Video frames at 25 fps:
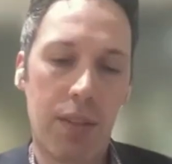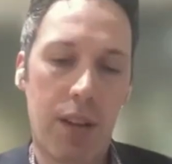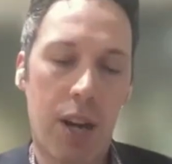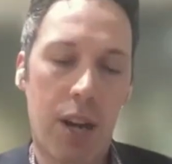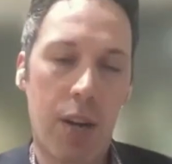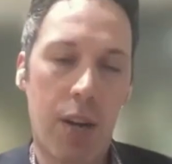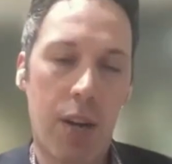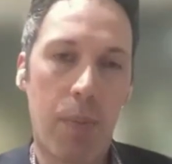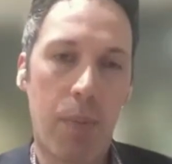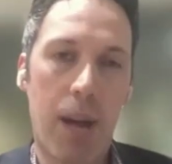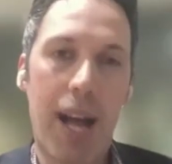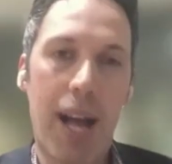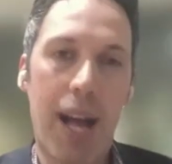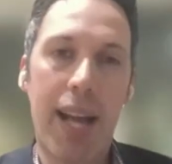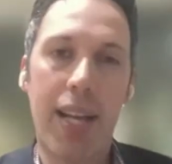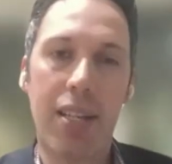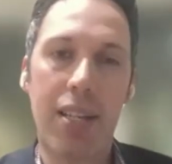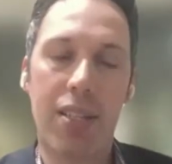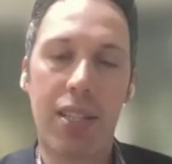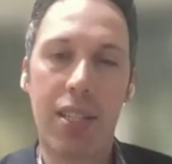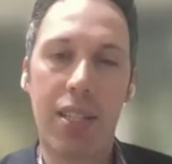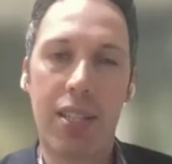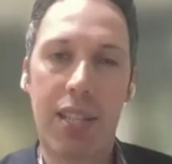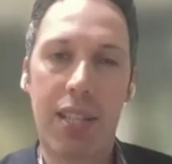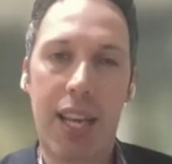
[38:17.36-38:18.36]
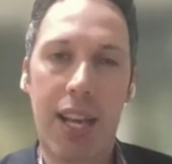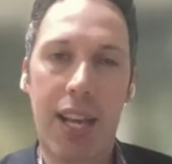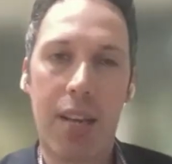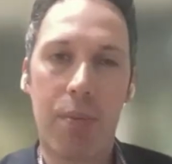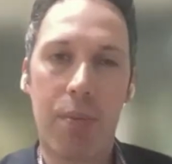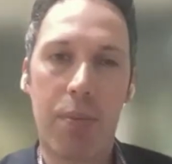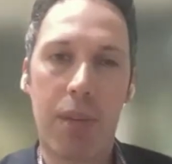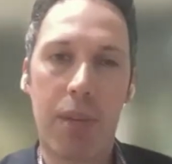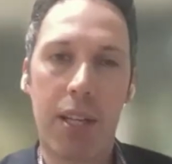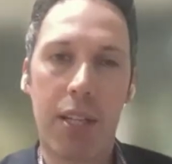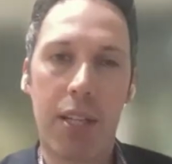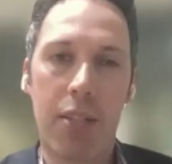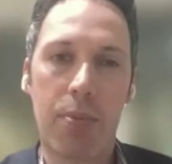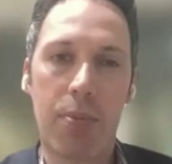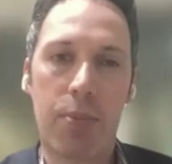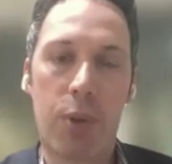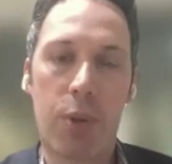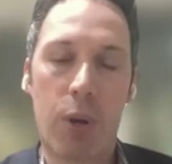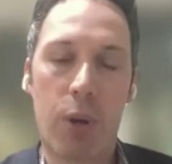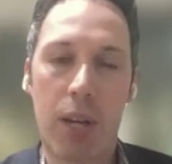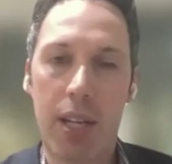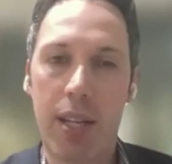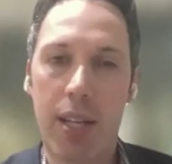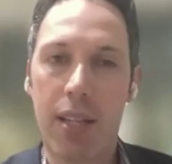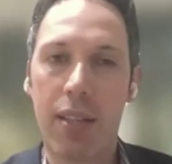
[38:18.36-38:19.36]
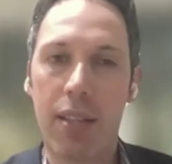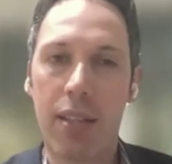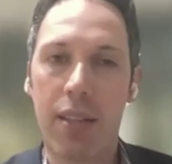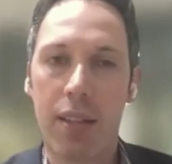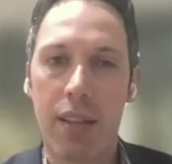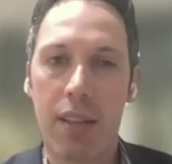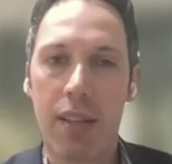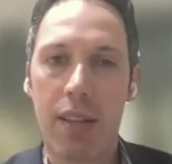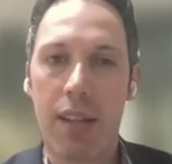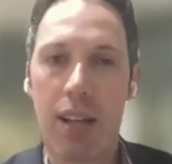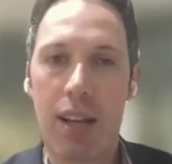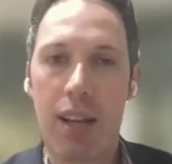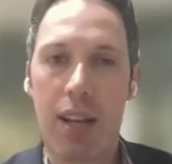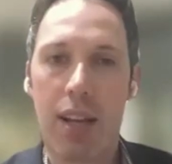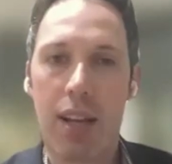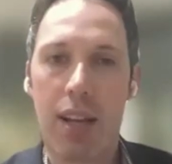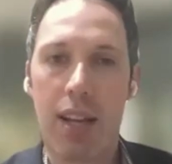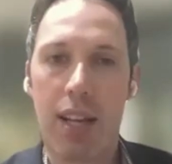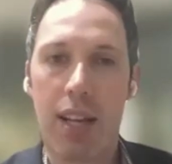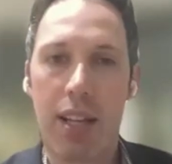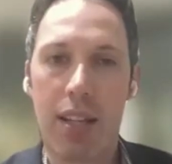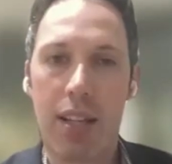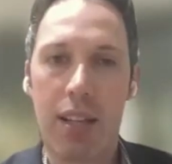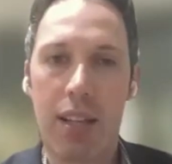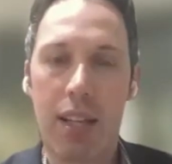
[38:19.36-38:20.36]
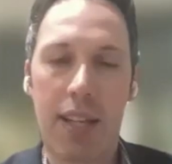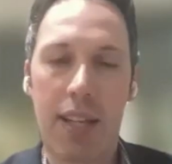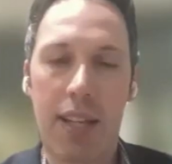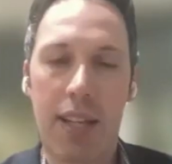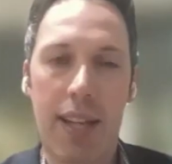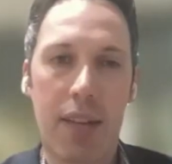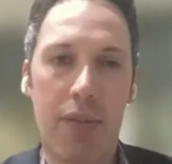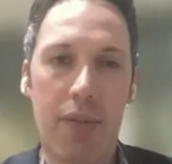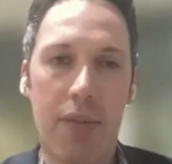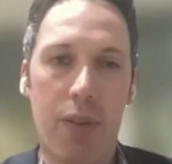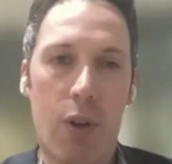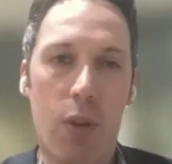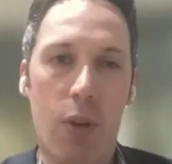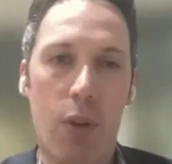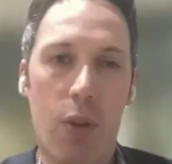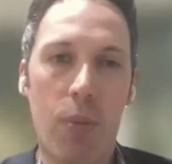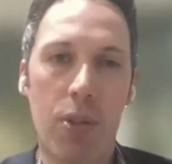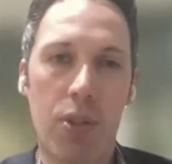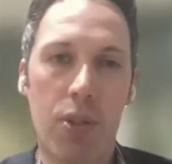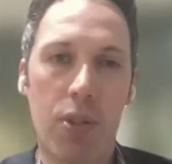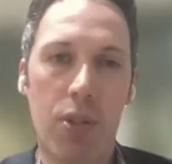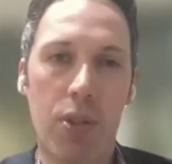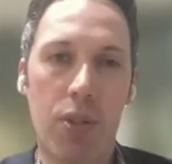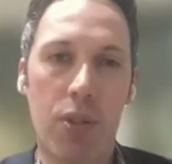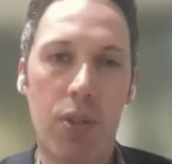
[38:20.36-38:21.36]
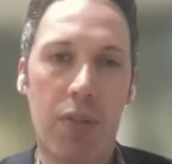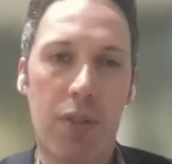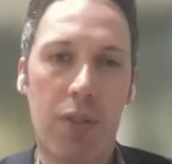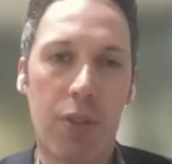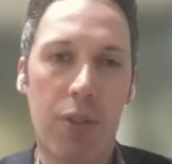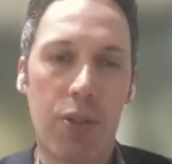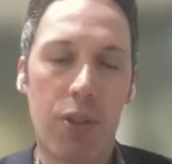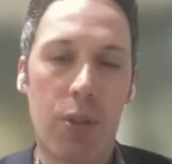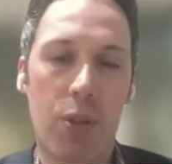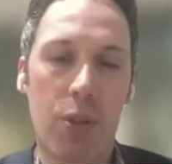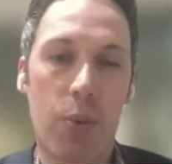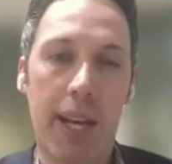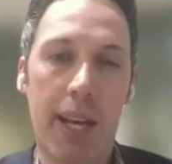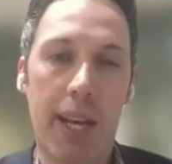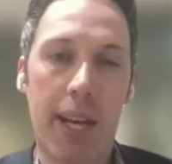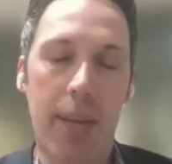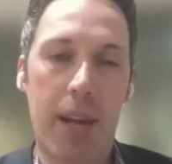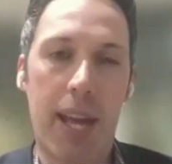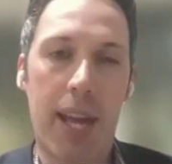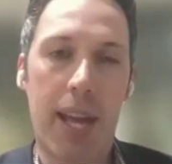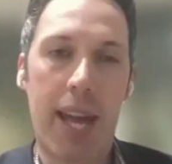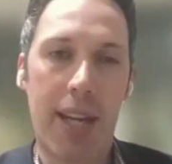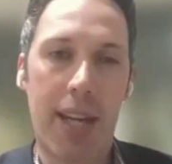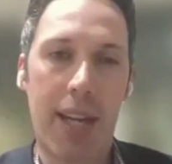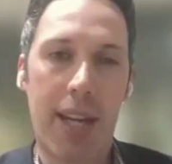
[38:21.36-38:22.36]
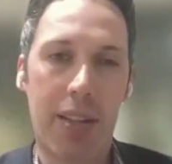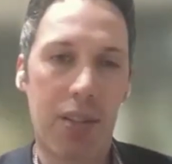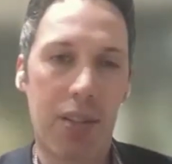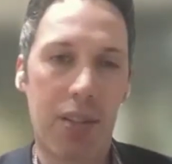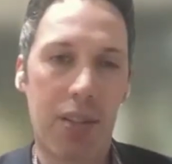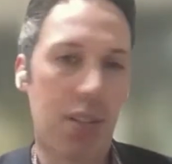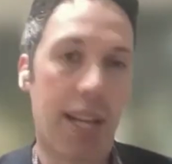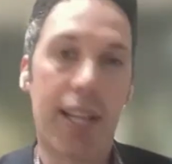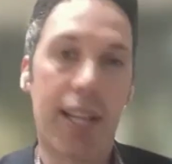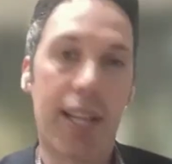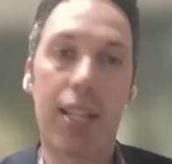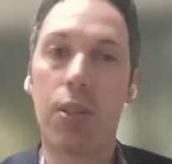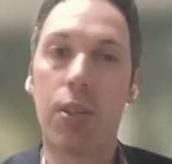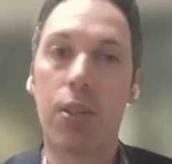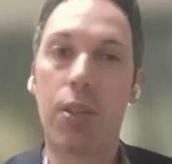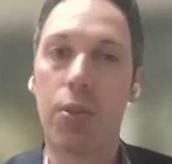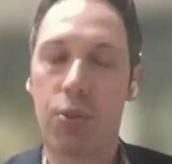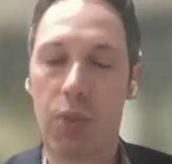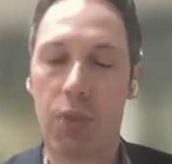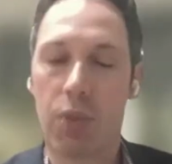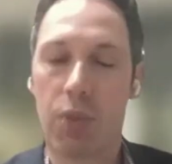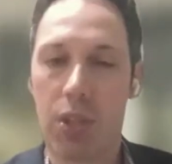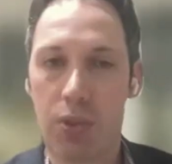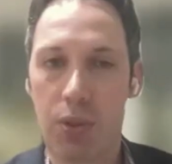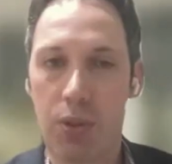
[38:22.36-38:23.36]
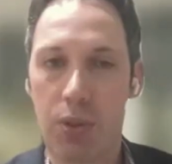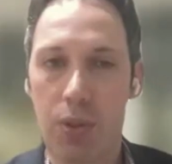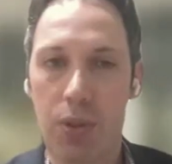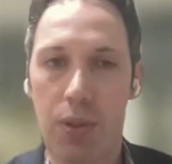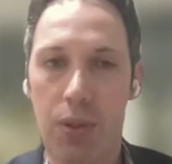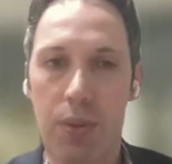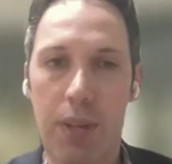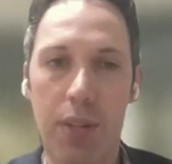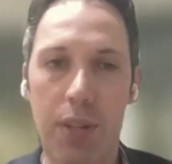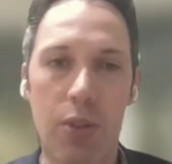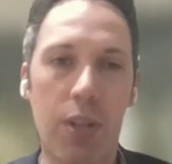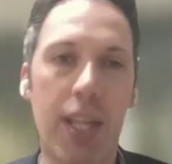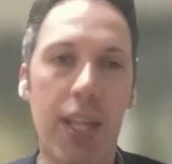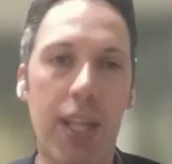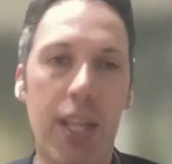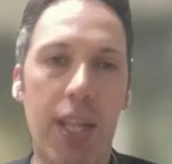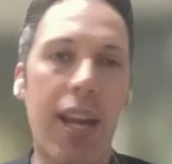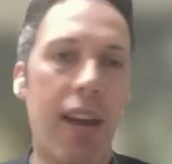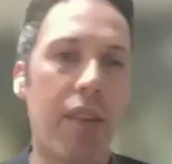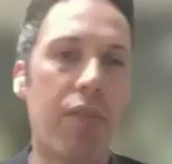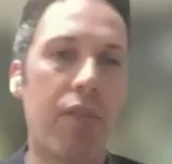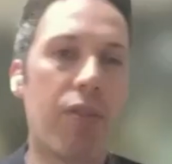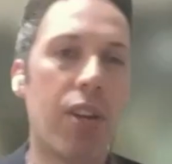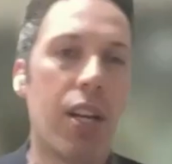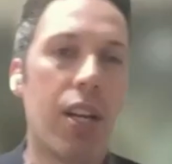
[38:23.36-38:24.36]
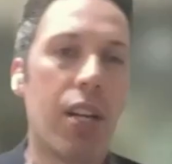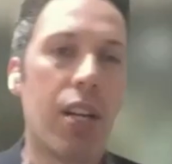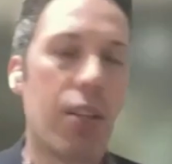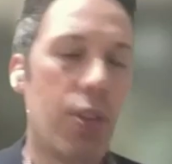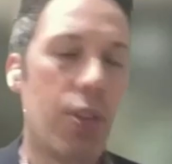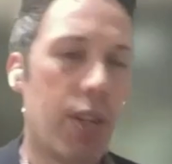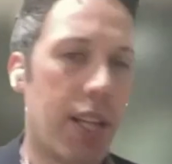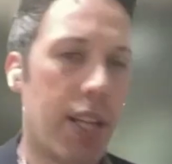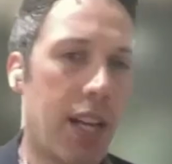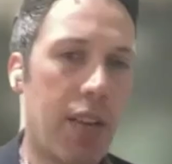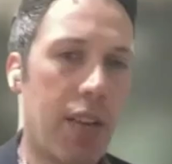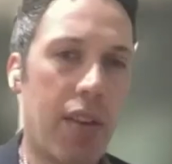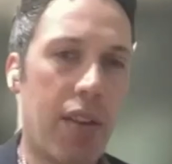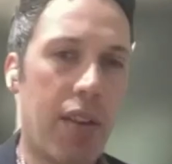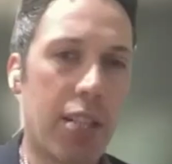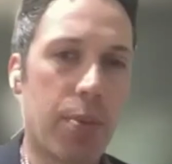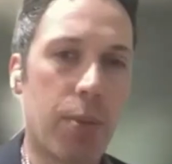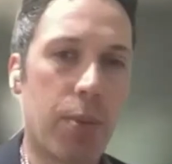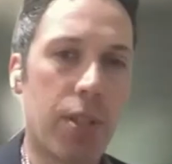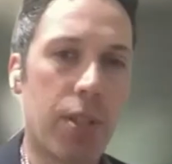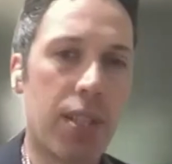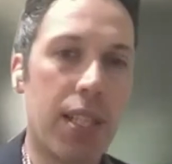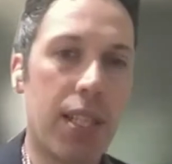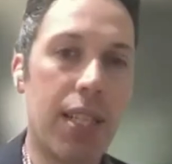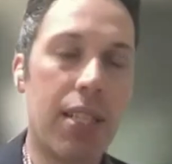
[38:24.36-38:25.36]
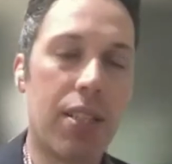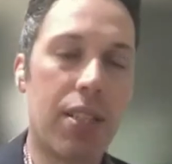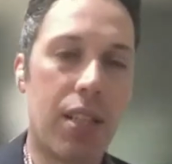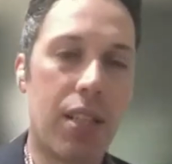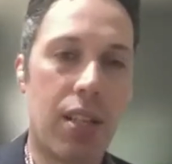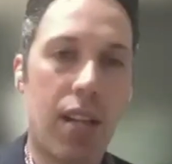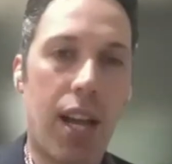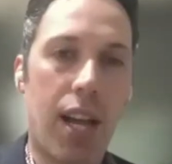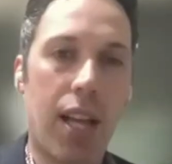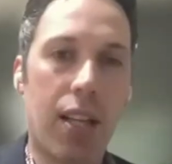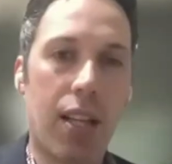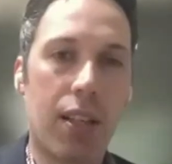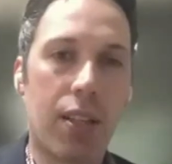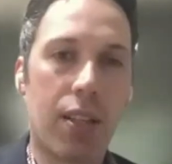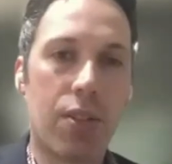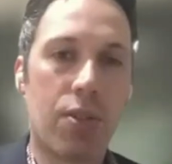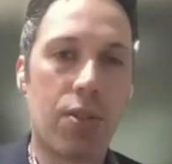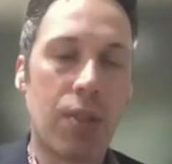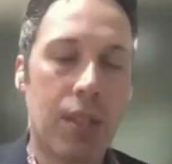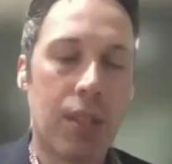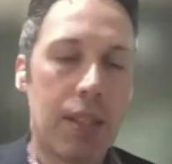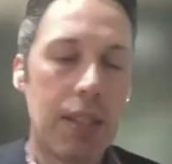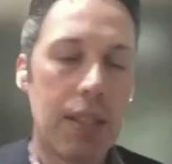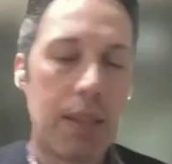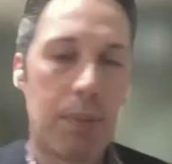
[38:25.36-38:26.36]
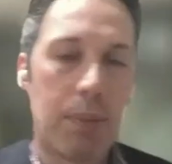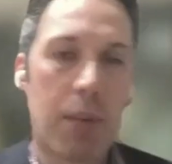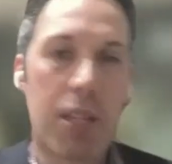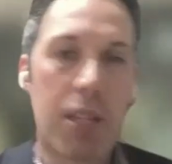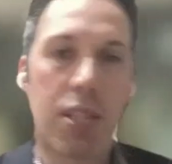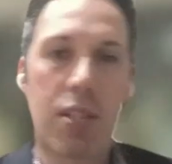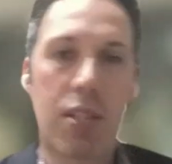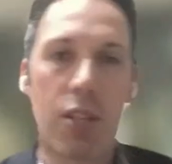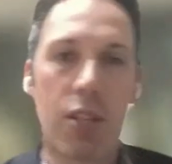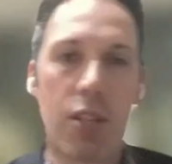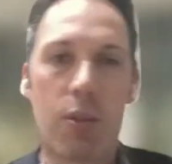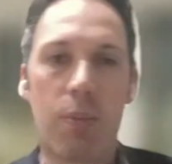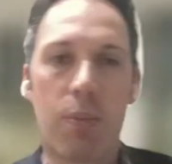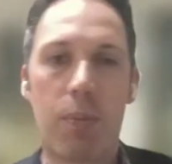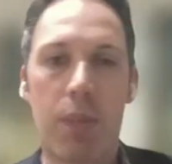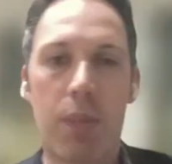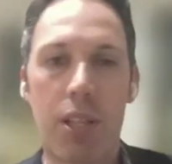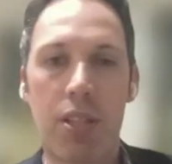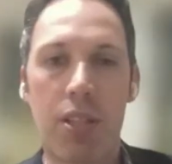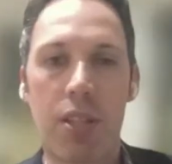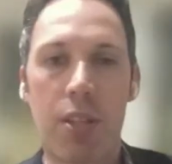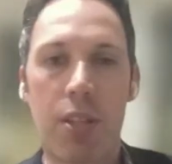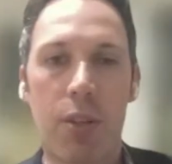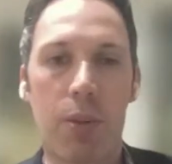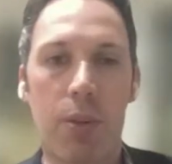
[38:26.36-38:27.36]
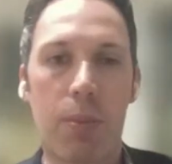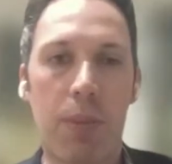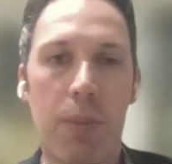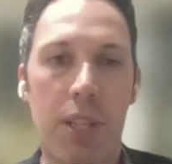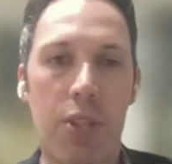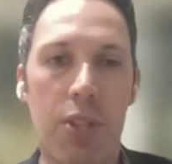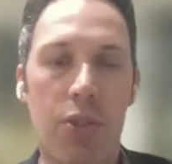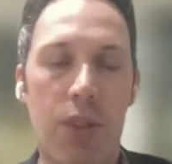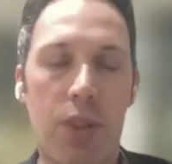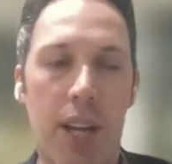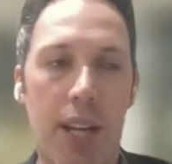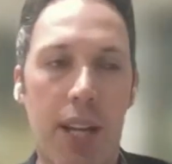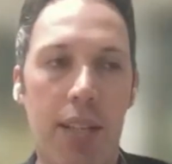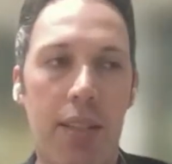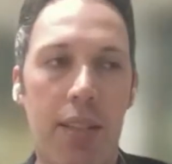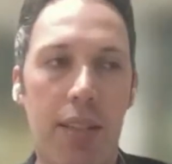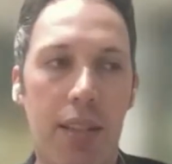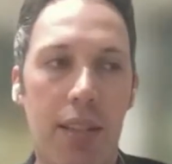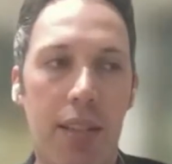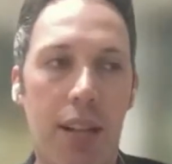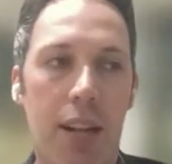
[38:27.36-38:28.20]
our biases can't be exploited uh, in in kind of almost a universal way by actors, like illusory truth. Right? You can have you can have expertise and knowledge, but still but still be tricked.